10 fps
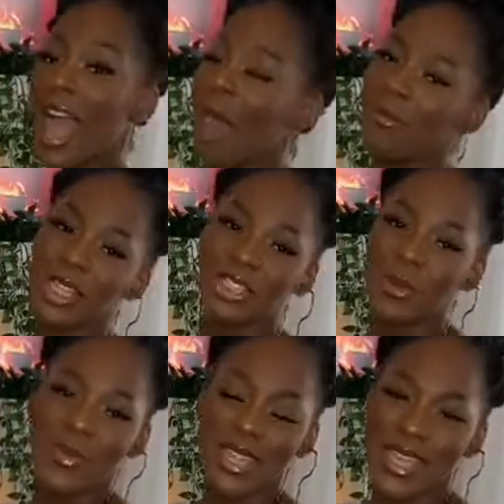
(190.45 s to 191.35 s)
I'm not
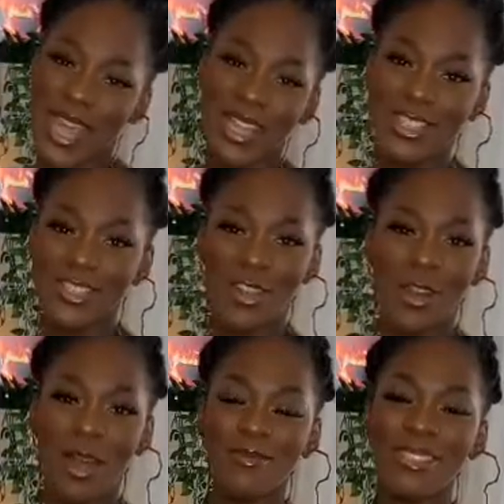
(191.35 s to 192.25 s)
shopping again, so
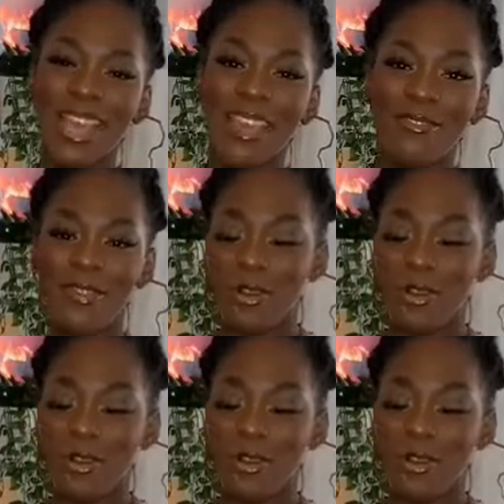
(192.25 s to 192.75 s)
I'm saving